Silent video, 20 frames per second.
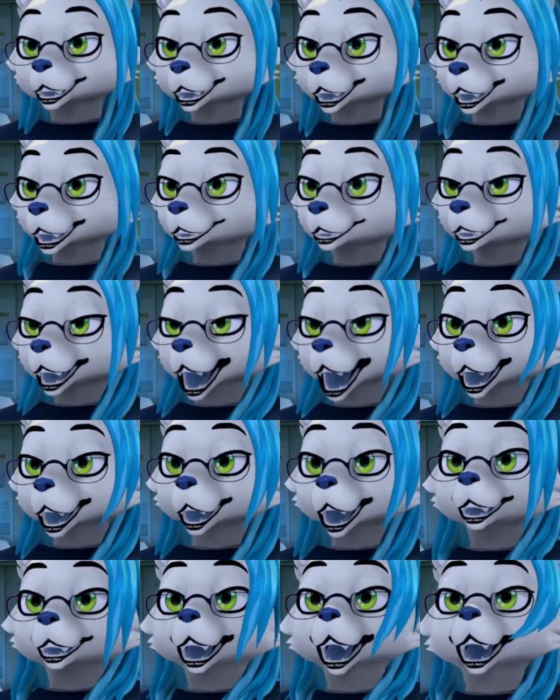it is time for
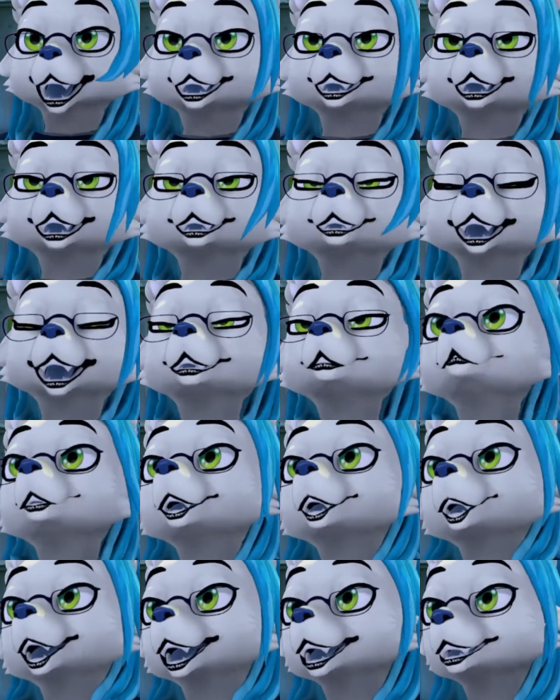another Liv
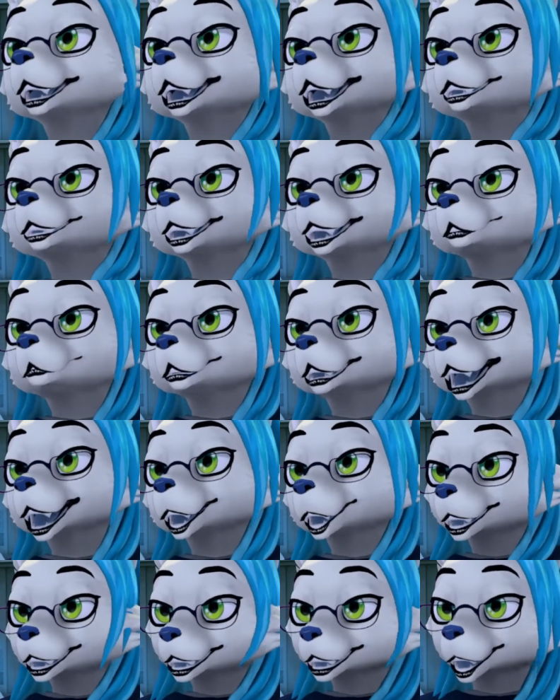Watches
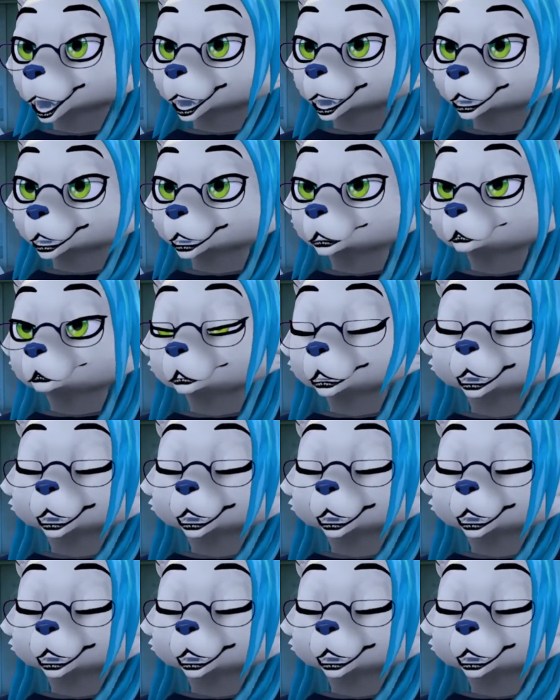Call of the